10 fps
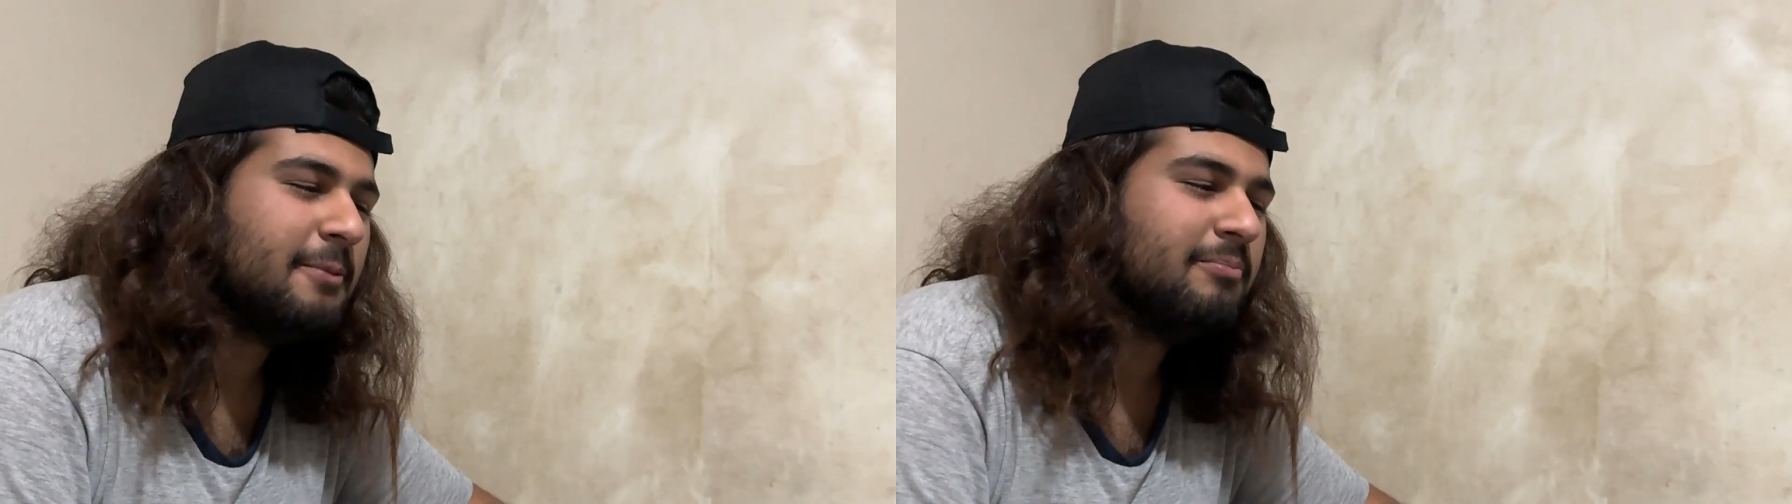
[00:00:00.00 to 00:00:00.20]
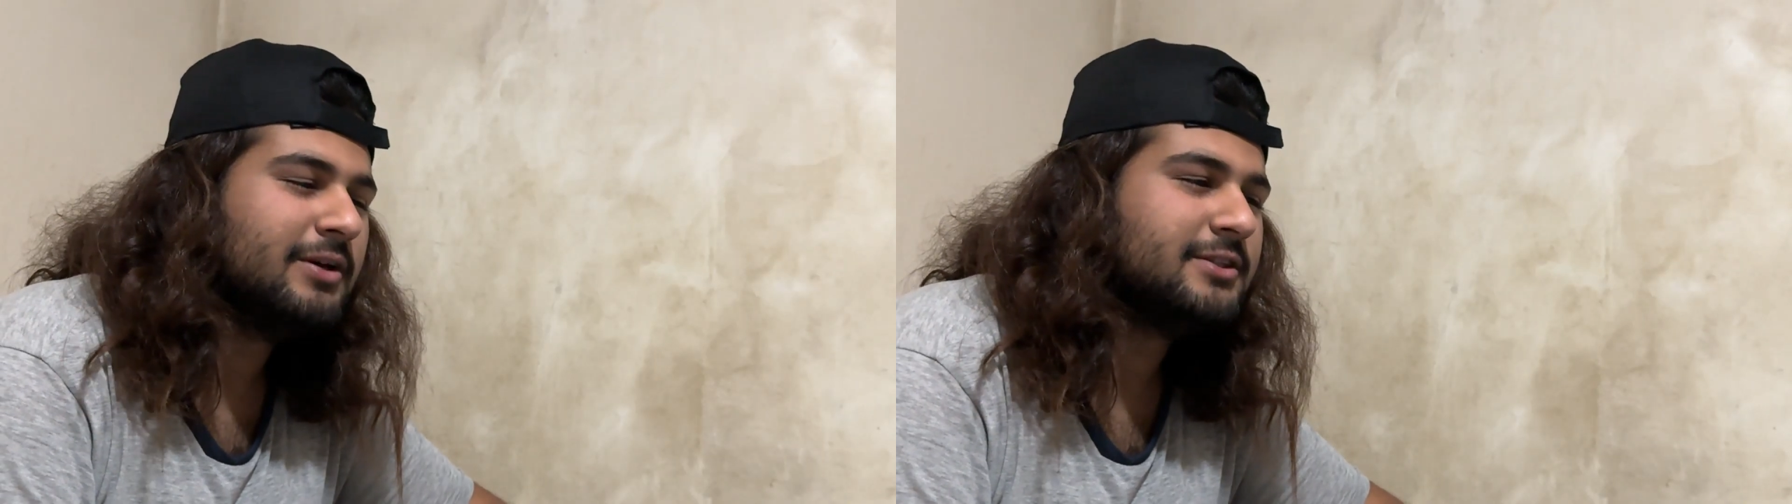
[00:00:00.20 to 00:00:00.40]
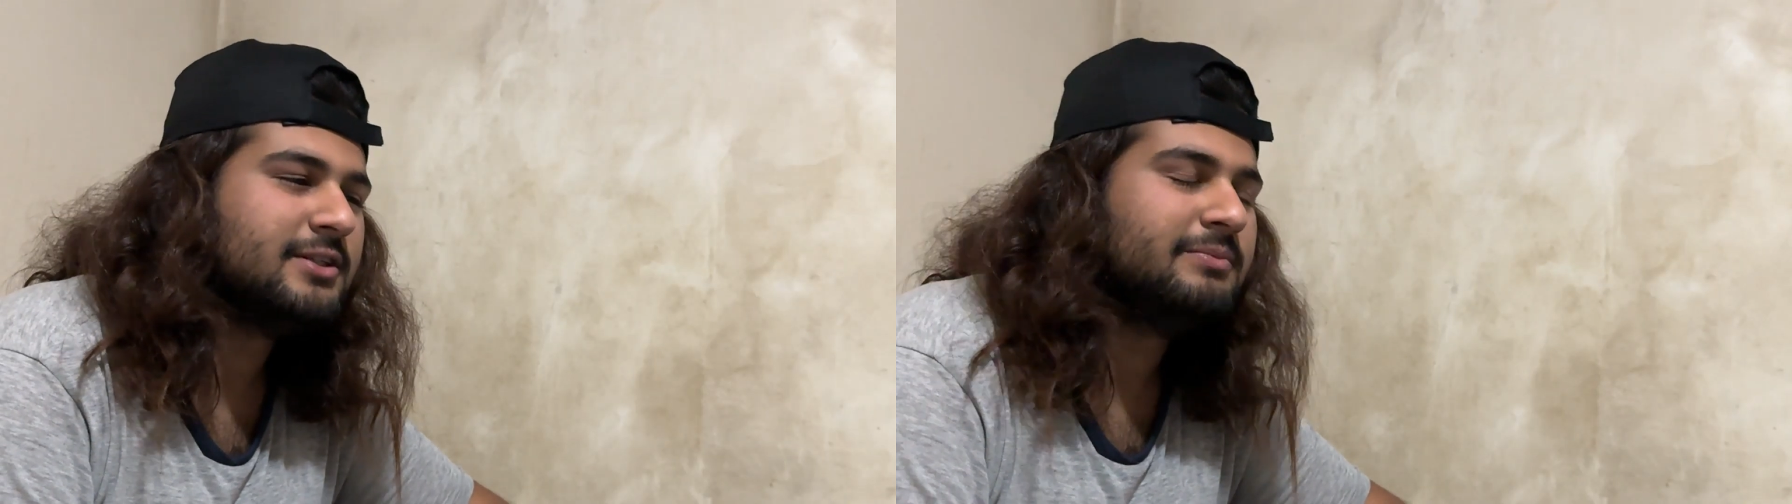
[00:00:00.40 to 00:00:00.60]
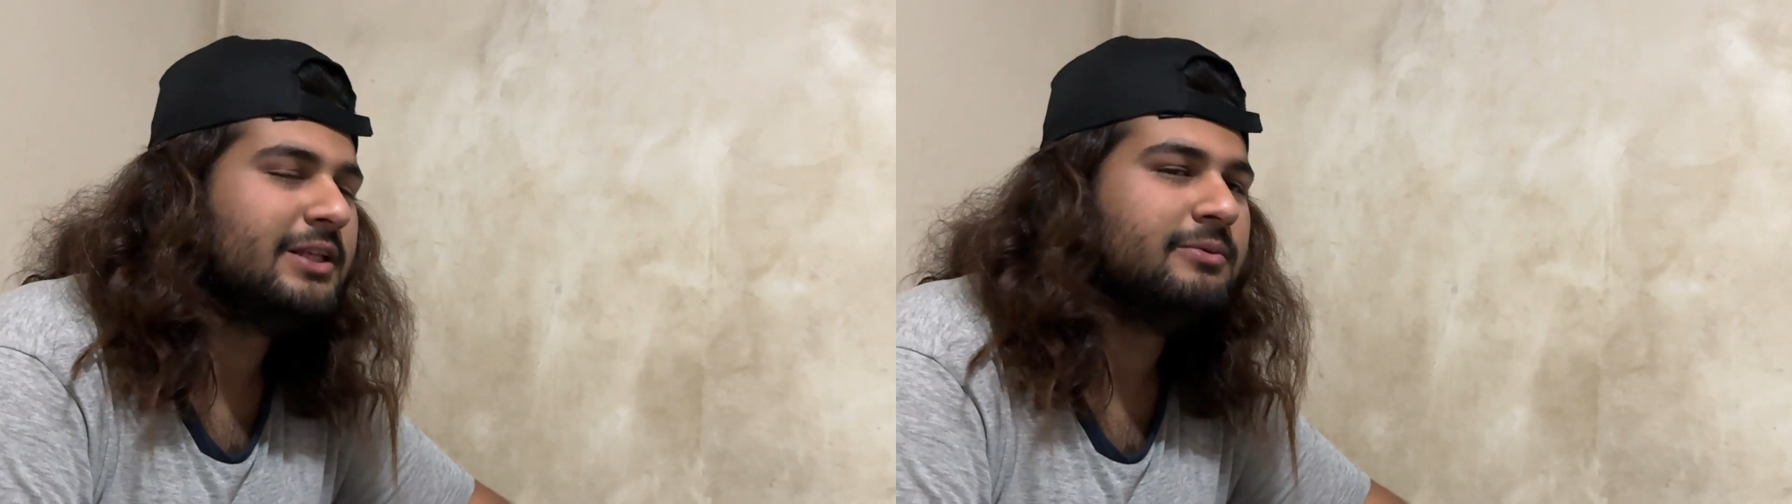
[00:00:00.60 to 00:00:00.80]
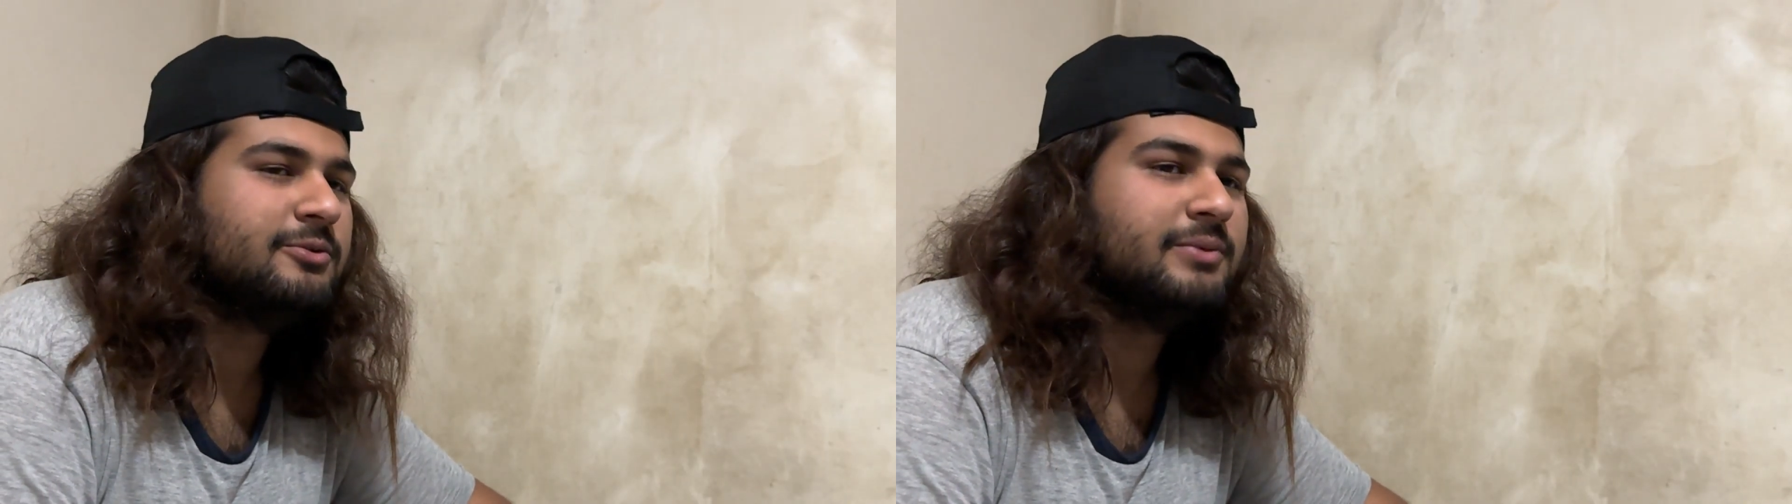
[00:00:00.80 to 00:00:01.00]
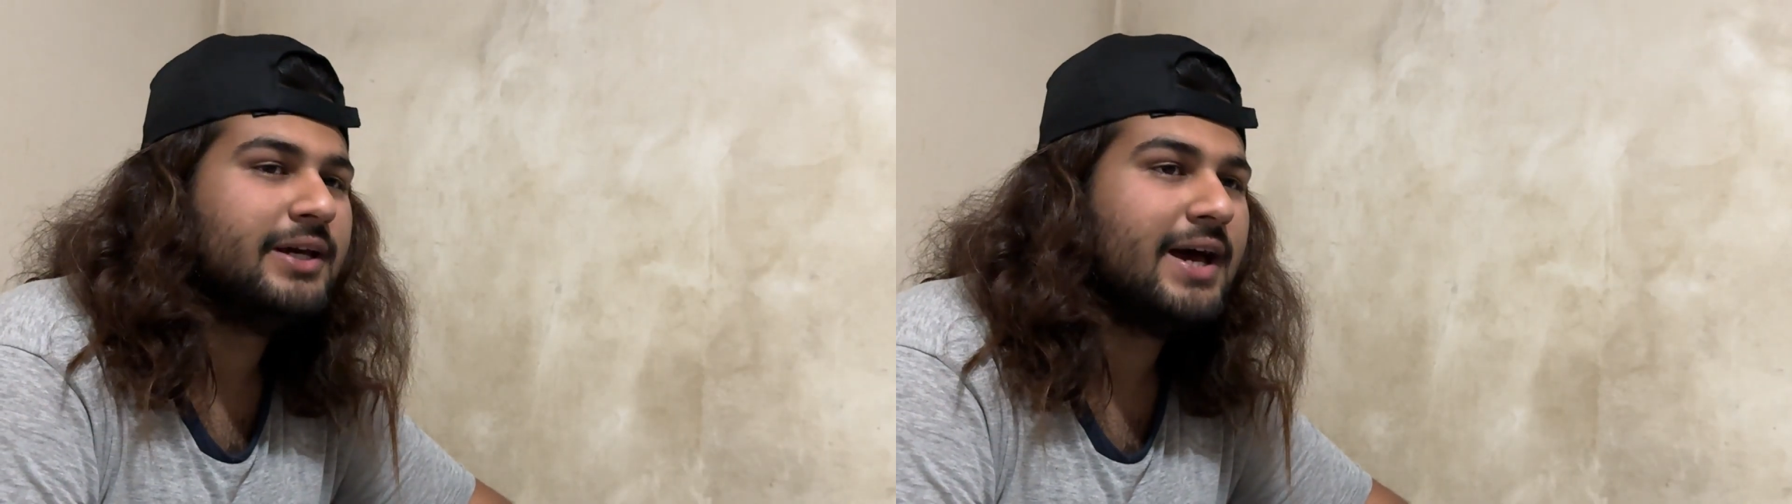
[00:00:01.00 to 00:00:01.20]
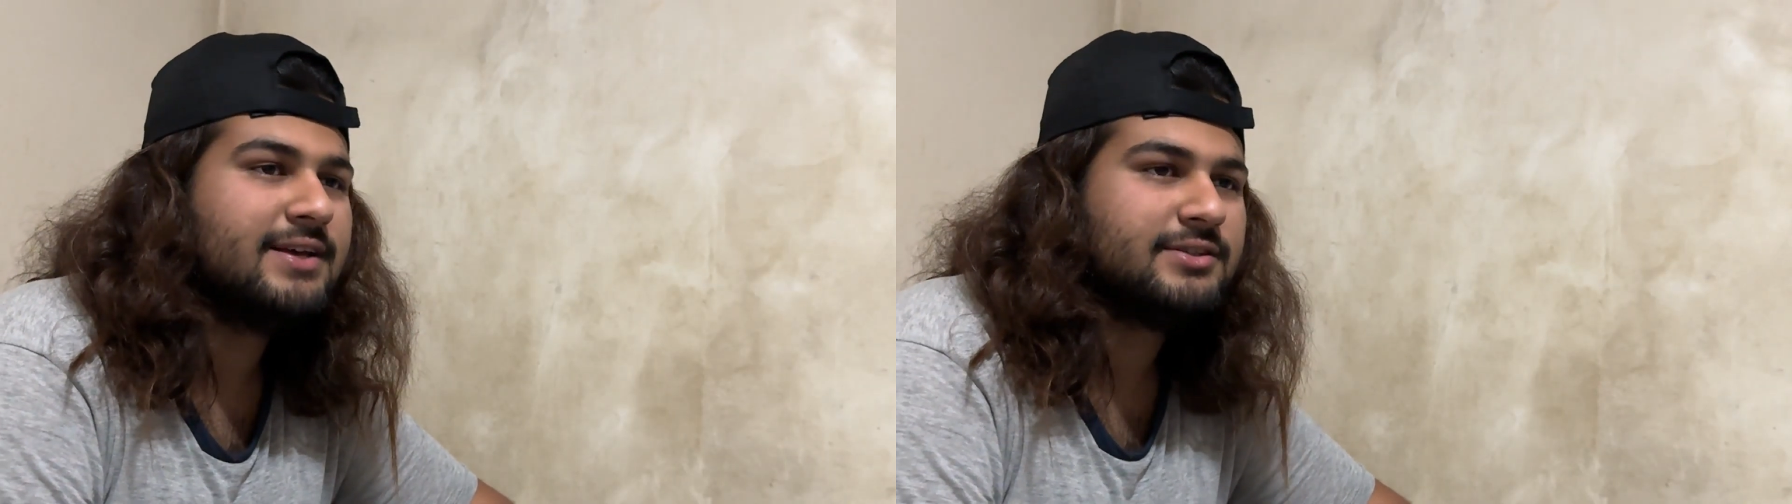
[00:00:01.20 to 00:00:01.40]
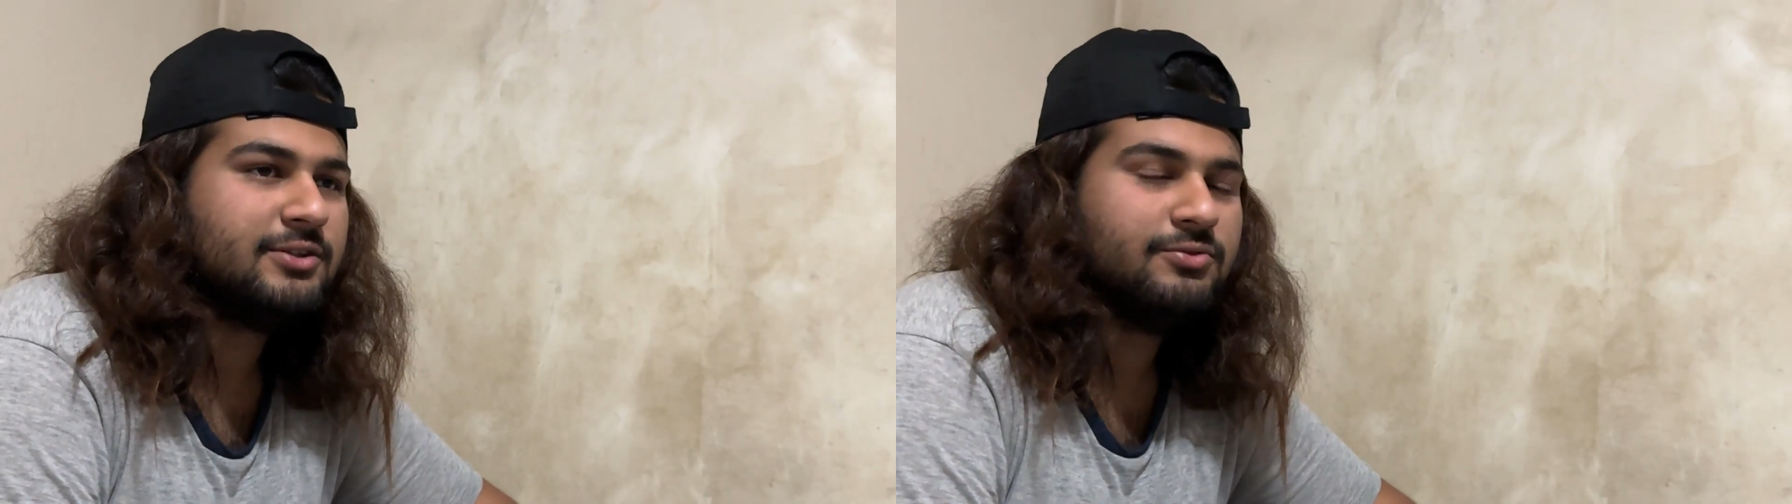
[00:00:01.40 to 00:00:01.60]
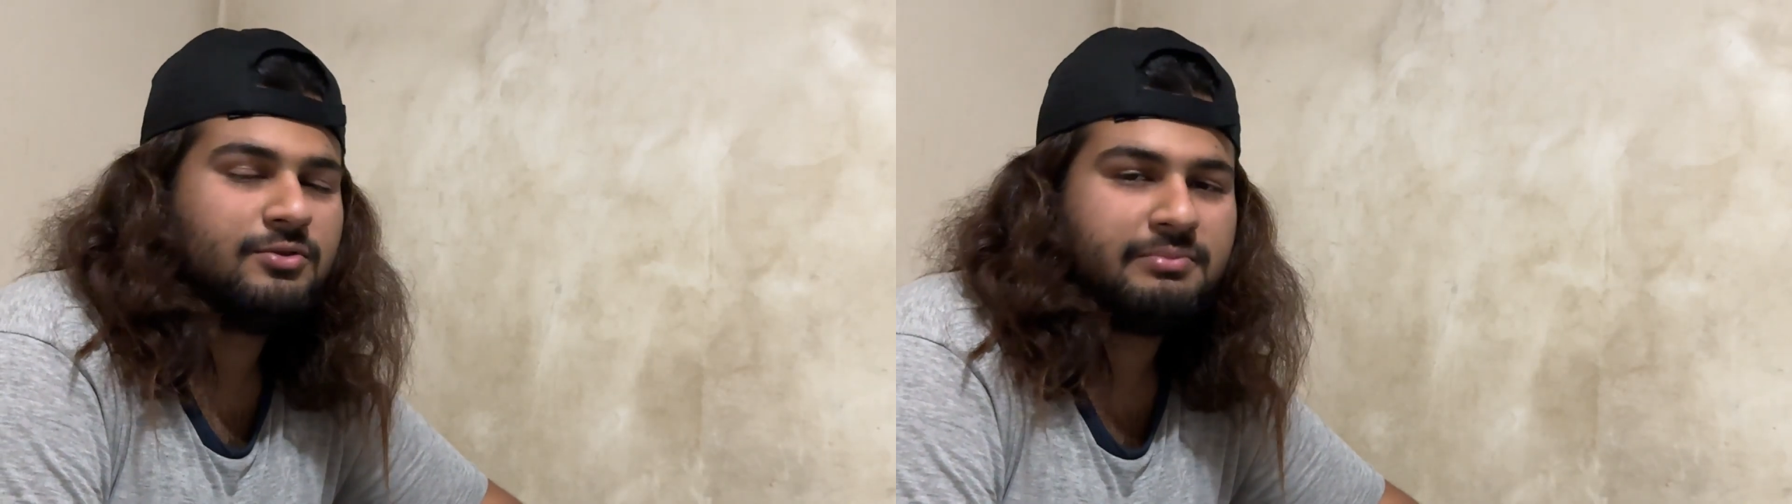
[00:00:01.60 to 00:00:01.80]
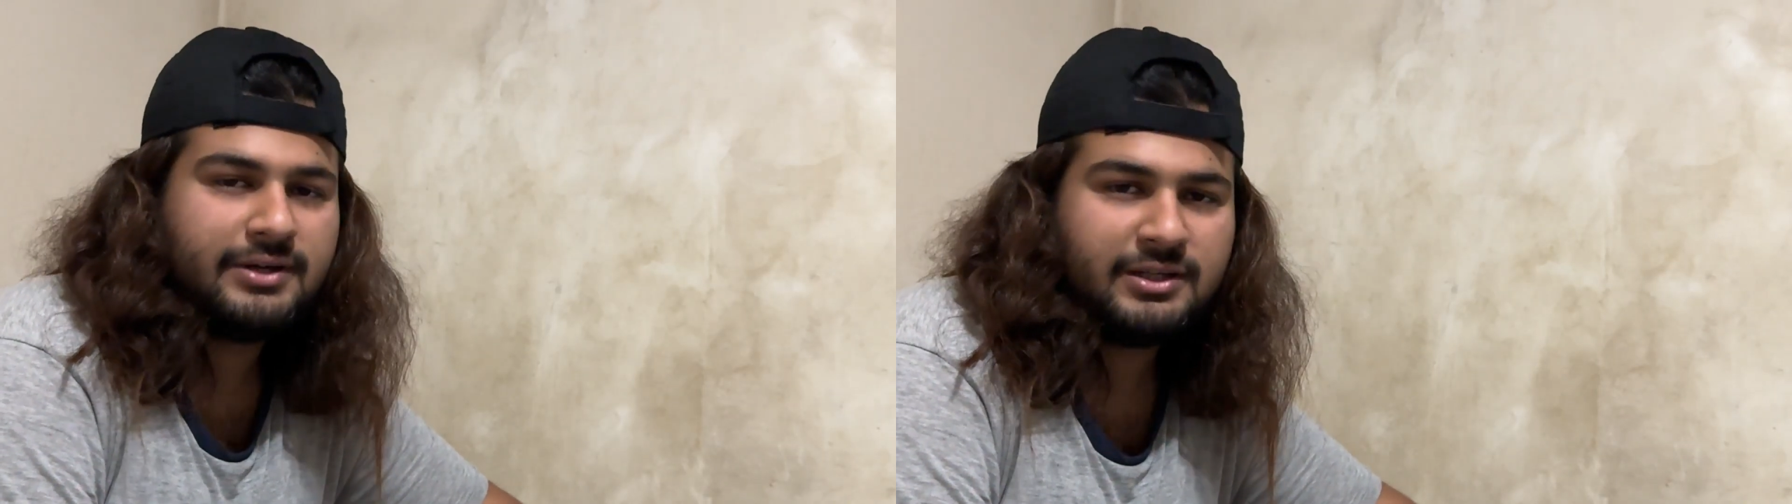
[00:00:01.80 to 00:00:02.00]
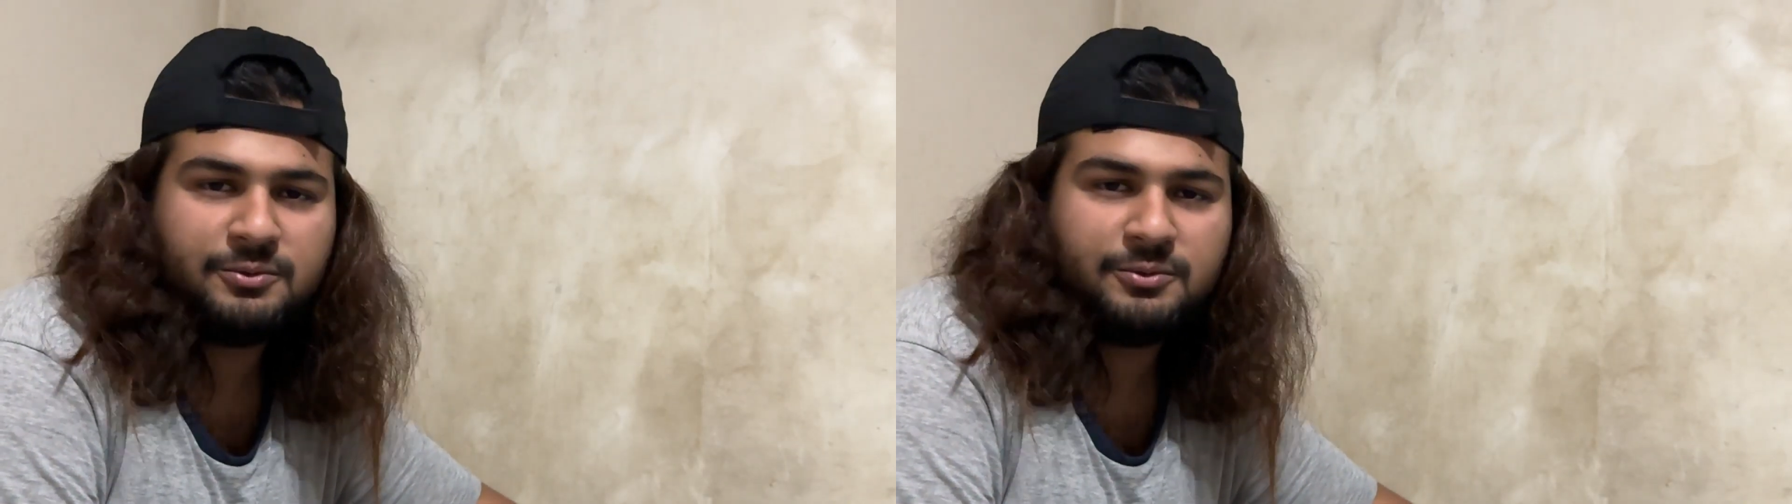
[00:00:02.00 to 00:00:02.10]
But some labels might ask you for money,